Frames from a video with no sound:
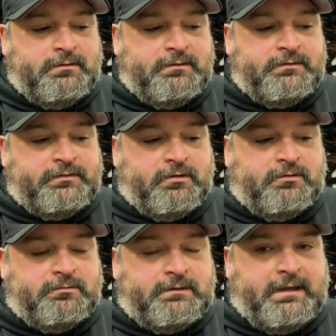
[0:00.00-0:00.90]

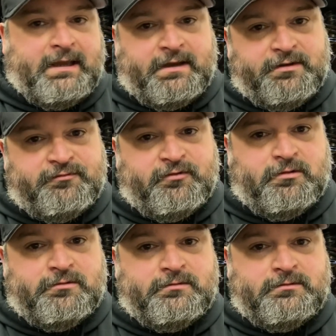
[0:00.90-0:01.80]
so I got on the
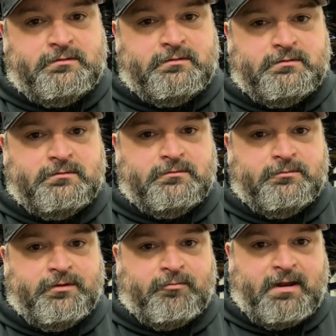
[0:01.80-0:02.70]
phone
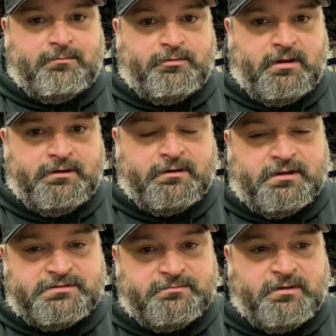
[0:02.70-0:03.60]
with Rob Braun, the
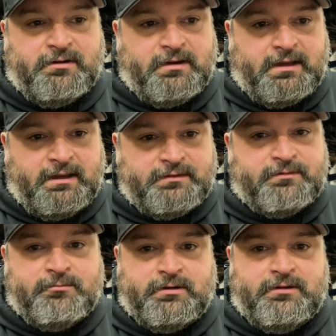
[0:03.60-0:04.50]
customer, and I asked
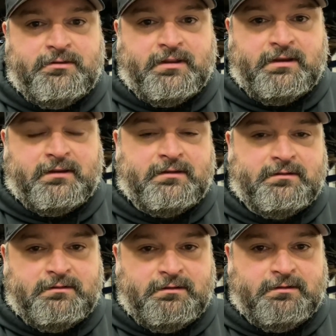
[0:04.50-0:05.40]
him, what do you think?
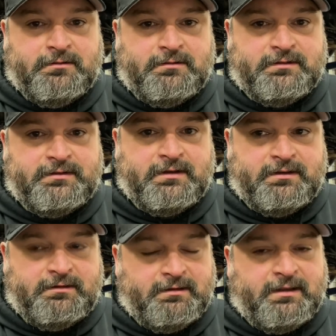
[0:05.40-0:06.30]
You know, I said, I
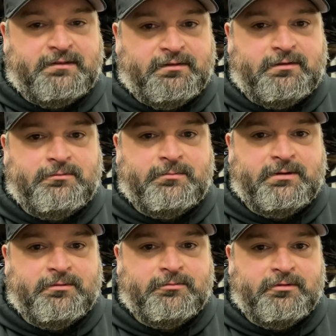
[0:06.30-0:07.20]
think a Godzilla would be
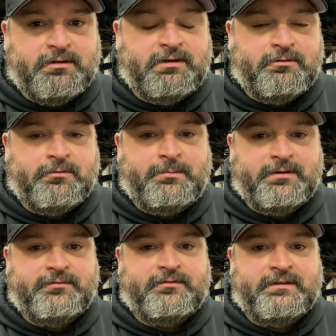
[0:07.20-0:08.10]
a really cool
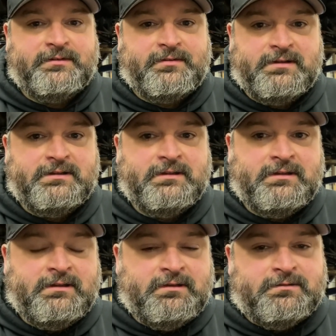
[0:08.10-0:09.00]
build for this thing.
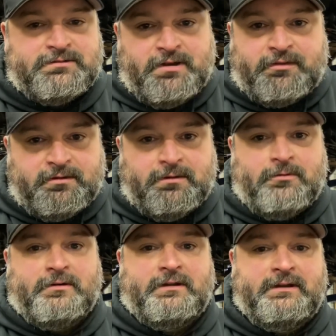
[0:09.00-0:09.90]
There's nothing
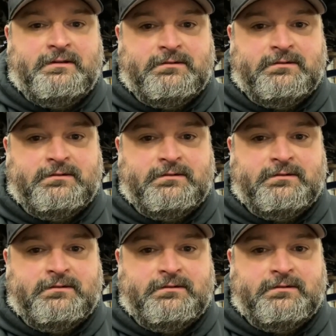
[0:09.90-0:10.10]
locally.